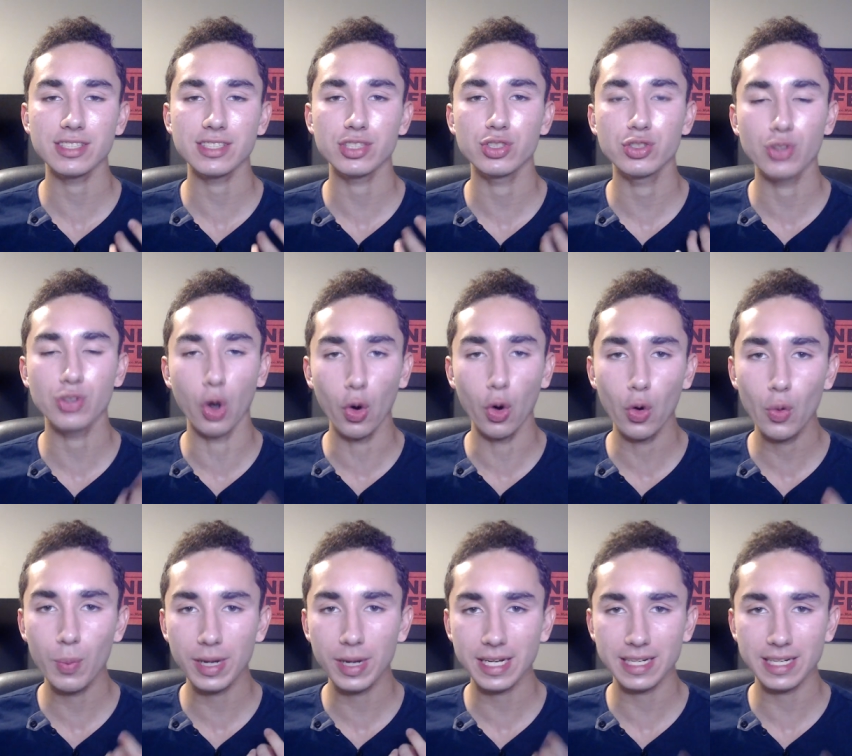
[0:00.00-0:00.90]
so
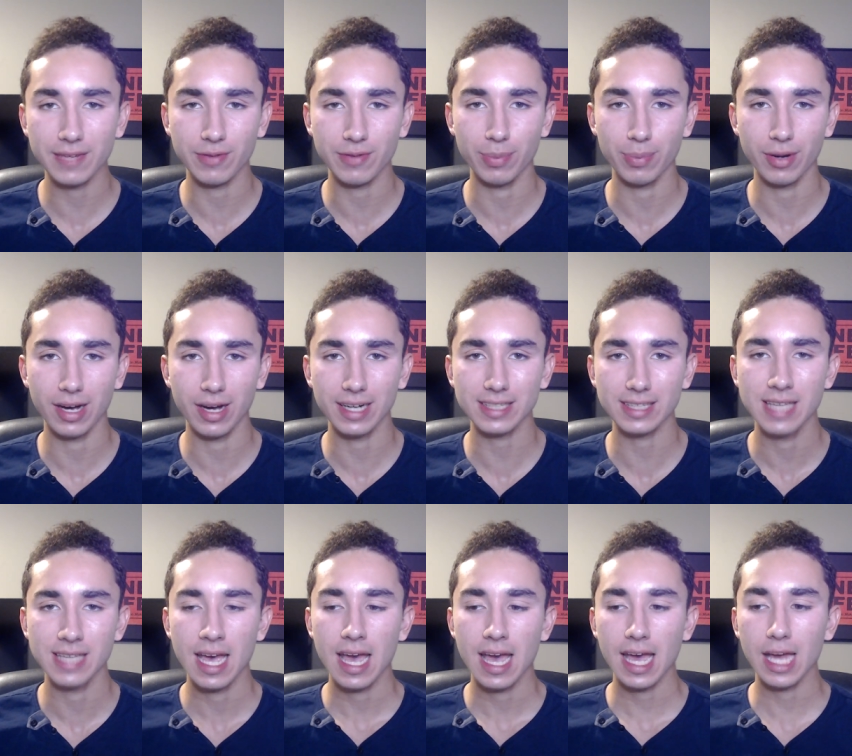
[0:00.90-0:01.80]
many different products.
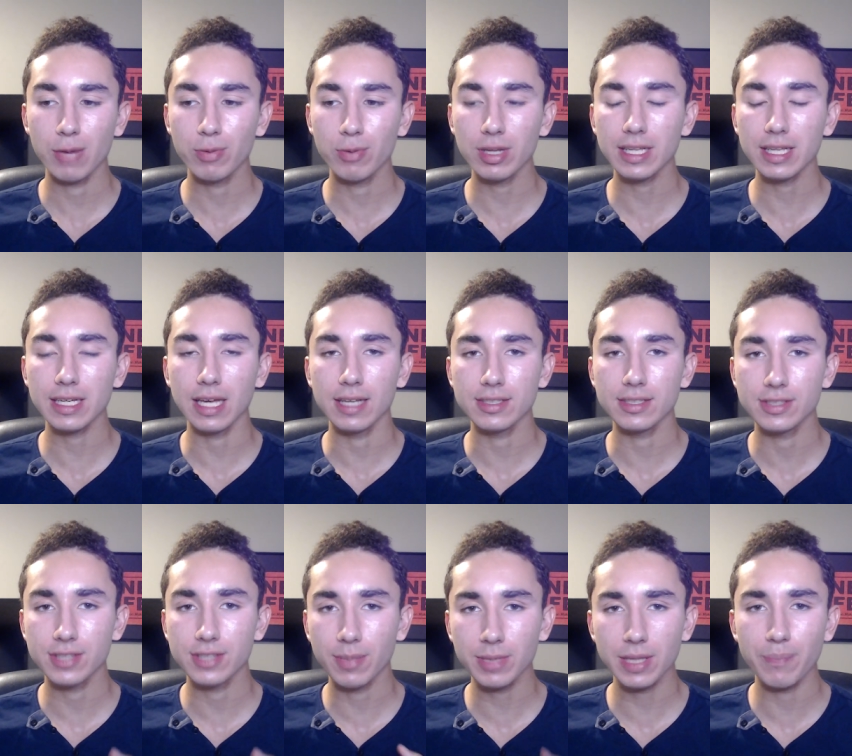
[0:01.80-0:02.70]
And really,
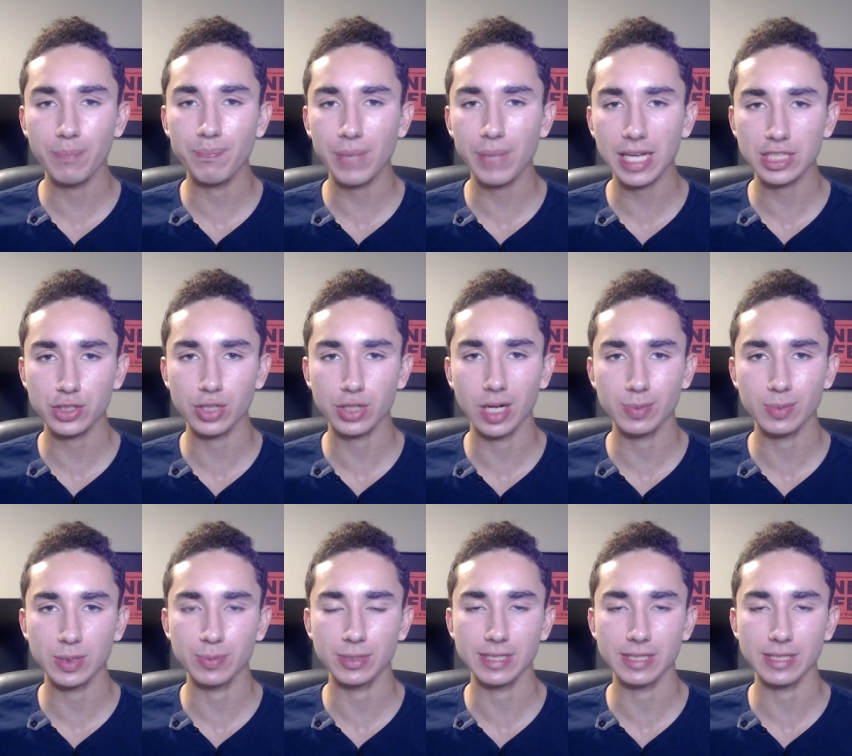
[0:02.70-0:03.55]
some of the best dropshippers